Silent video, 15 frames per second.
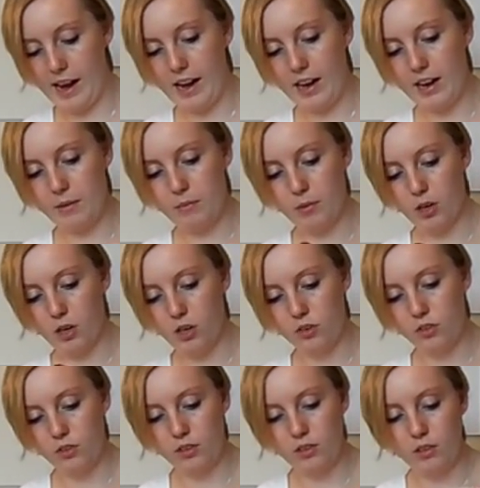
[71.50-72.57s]
A lip
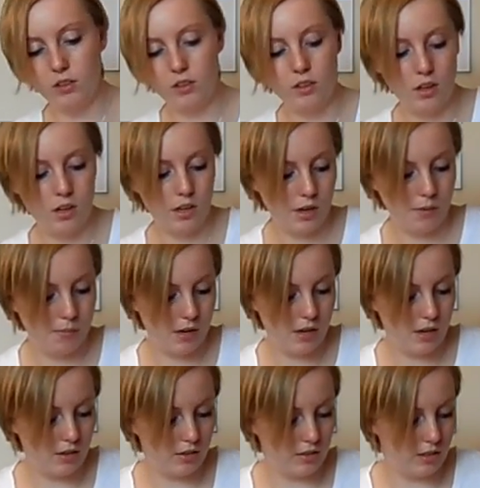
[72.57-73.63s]
gloss, this is Tanya
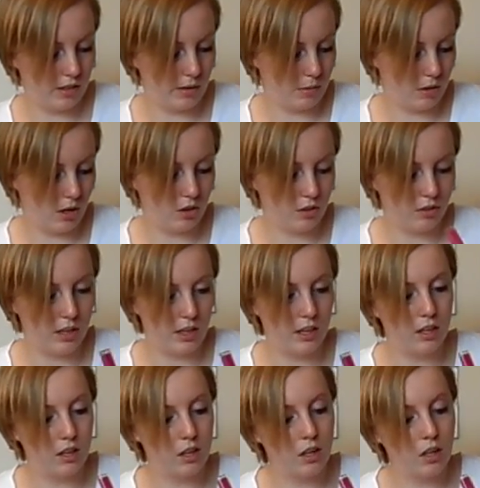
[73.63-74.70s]
Burr's lip gloss
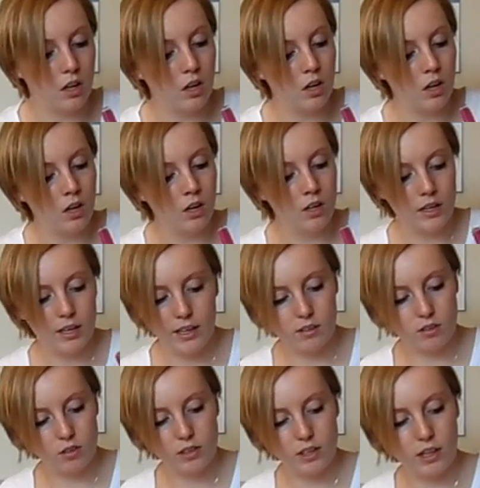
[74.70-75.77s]
in
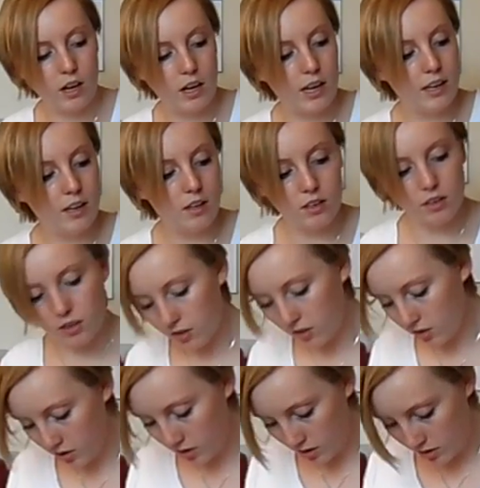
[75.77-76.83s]
Exotic
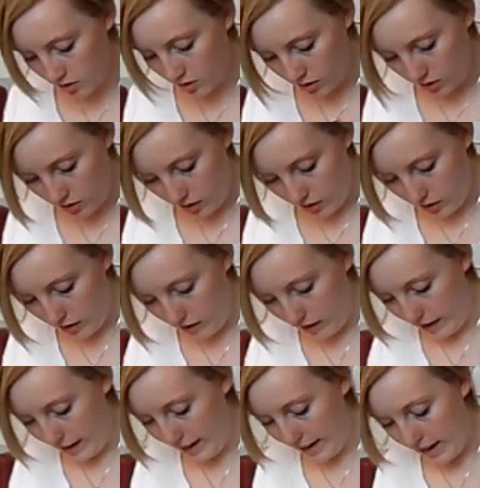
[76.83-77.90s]
Island.
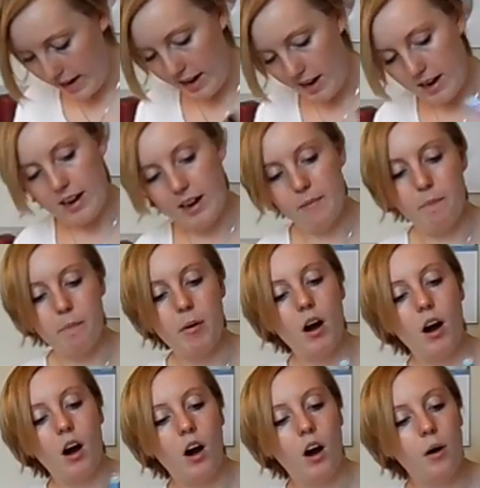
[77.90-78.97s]
A lip
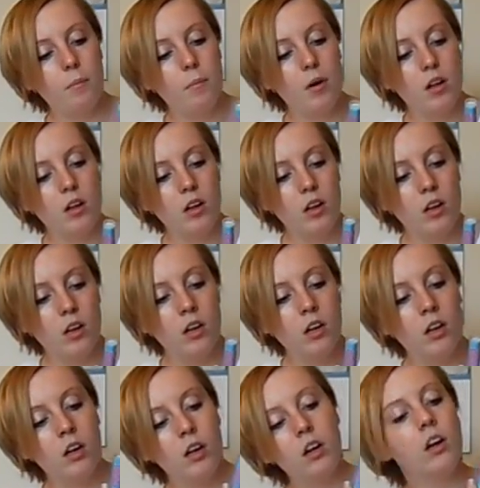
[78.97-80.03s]
balm,
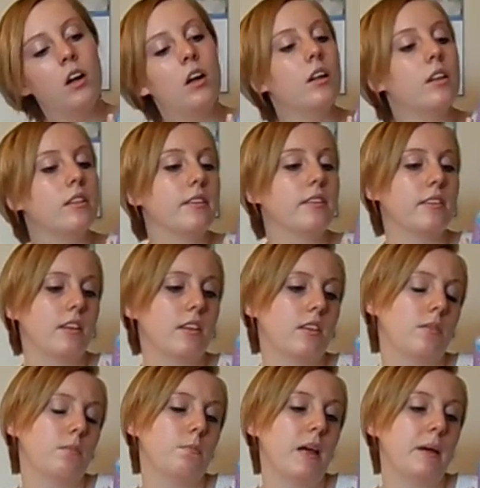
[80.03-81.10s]
this
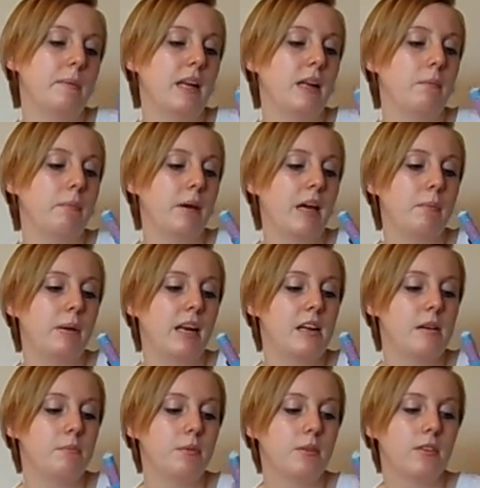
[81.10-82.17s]
is Maybelline Baby
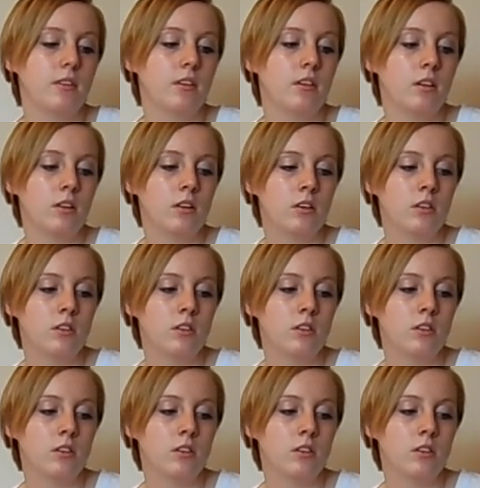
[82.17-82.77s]
Lips